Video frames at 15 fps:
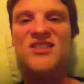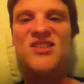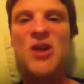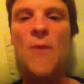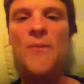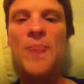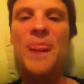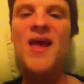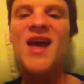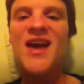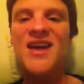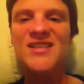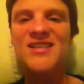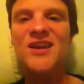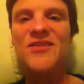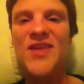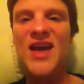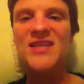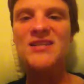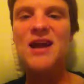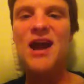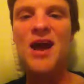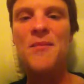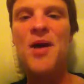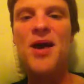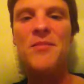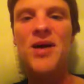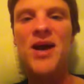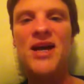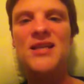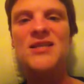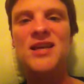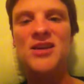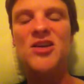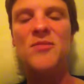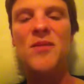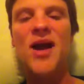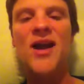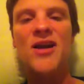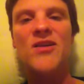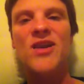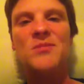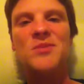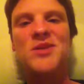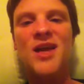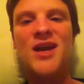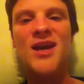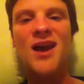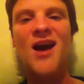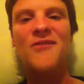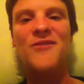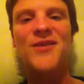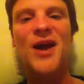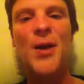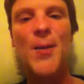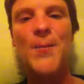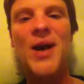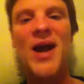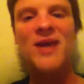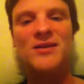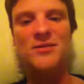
So, until next time, I'm Miyah Sundermeyer, and I'm signing off now. Bye.